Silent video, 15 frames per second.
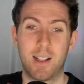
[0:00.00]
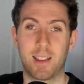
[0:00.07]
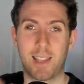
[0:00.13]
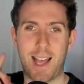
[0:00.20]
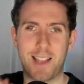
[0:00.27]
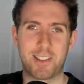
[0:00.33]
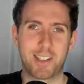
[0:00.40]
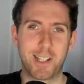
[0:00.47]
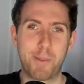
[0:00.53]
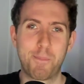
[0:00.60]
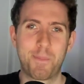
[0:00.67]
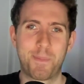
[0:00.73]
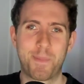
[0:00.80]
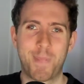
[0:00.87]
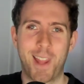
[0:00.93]
Lastly,
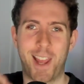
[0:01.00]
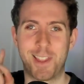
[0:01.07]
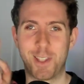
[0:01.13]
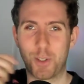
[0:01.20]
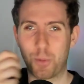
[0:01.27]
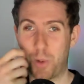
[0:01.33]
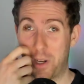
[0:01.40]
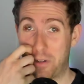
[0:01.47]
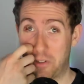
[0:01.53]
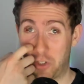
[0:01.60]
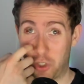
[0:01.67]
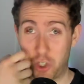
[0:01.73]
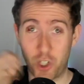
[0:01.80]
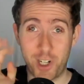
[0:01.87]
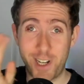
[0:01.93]
and this one
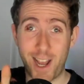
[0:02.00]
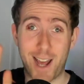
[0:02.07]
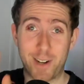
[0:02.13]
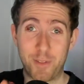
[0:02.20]
should not